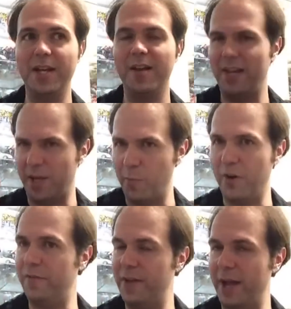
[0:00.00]
like a more
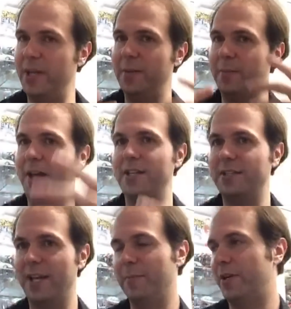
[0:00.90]
feminine body
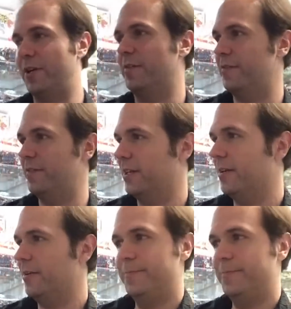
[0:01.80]
type Minerva figure?